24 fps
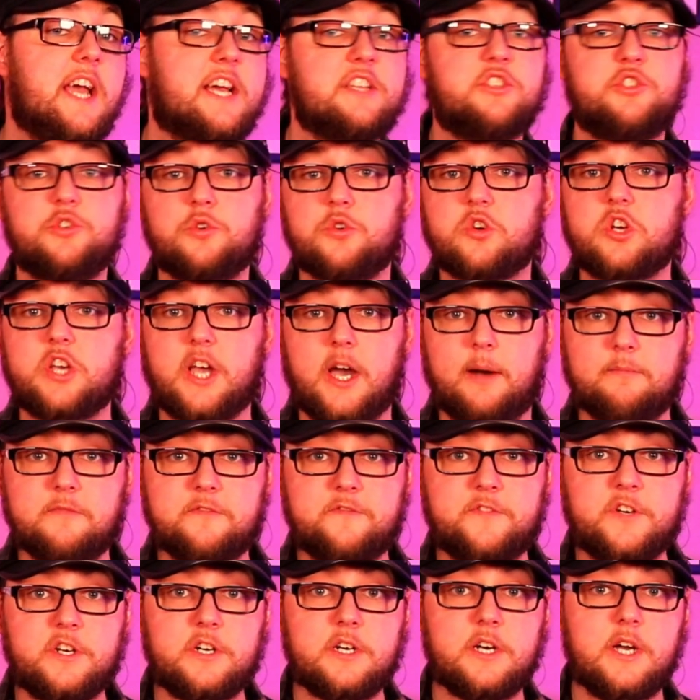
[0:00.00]
and your
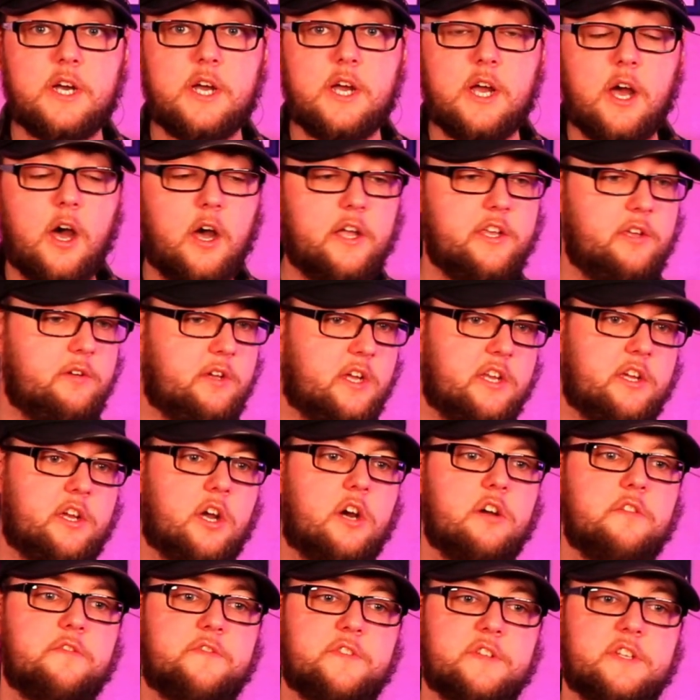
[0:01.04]
comfort. Are you going to
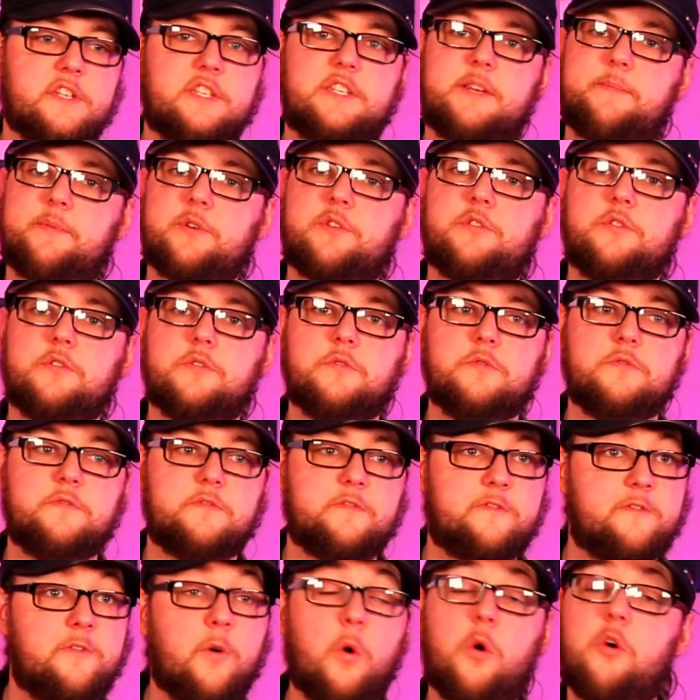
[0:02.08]
go for the typical
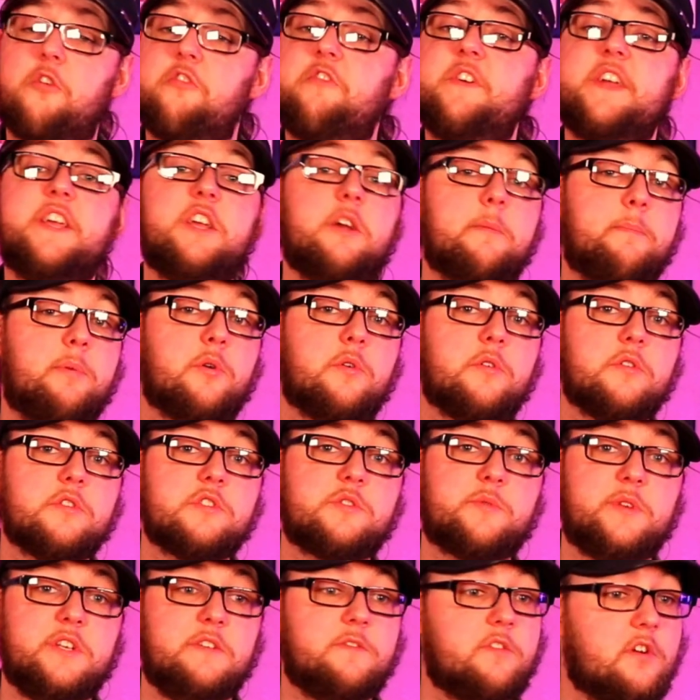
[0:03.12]
4-finger
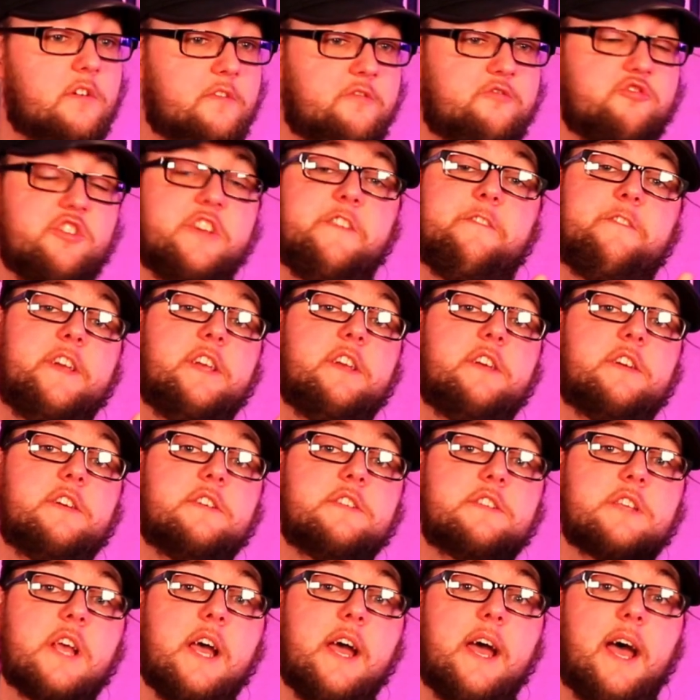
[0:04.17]
paws where you've got 3
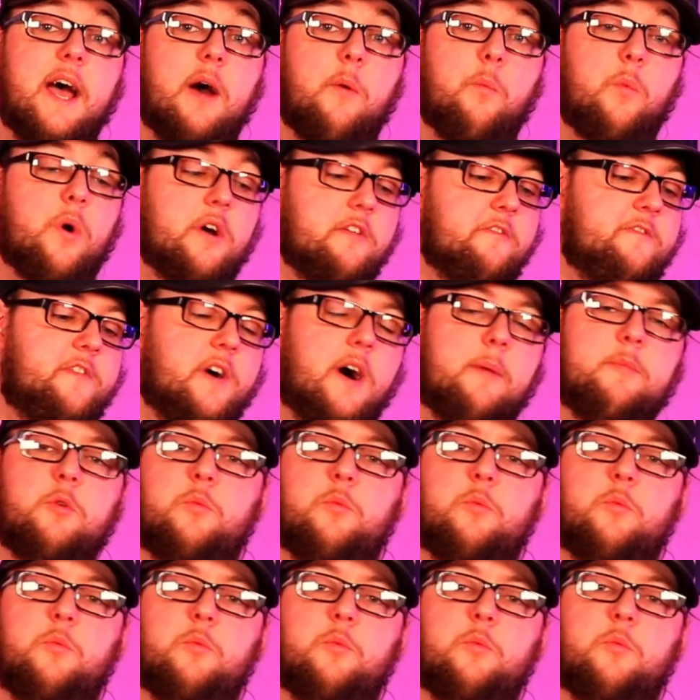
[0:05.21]
fingers and 1 thumb?